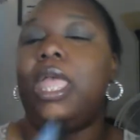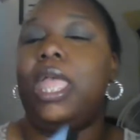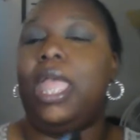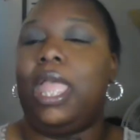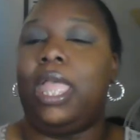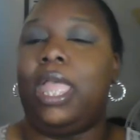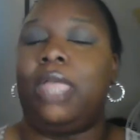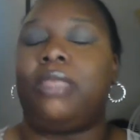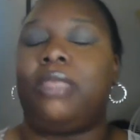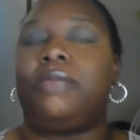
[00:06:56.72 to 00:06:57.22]

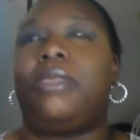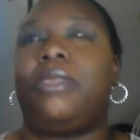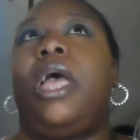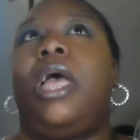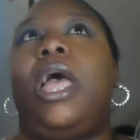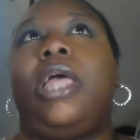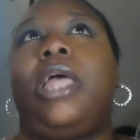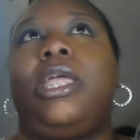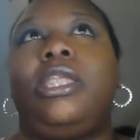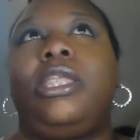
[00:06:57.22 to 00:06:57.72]
And
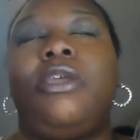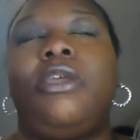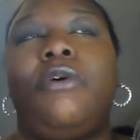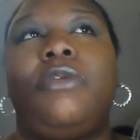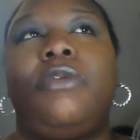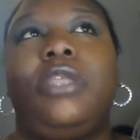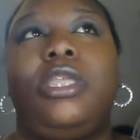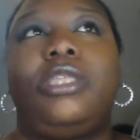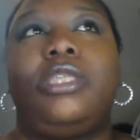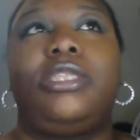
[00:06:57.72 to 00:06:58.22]
I
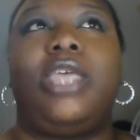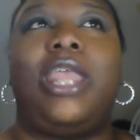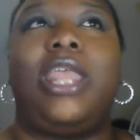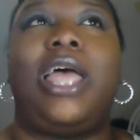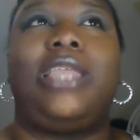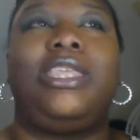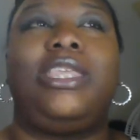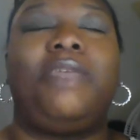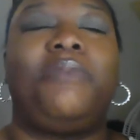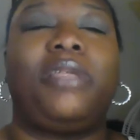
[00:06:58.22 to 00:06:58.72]
noticed that I
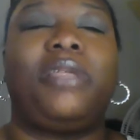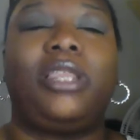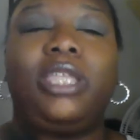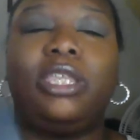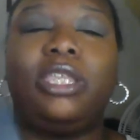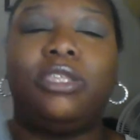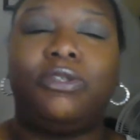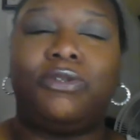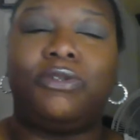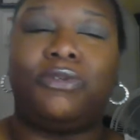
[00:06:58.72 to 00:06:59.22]
typically
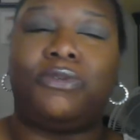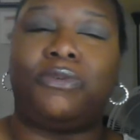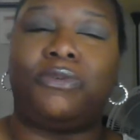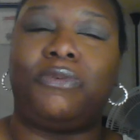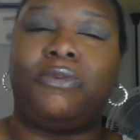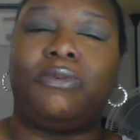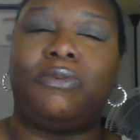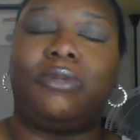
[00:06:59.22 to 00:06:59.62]
do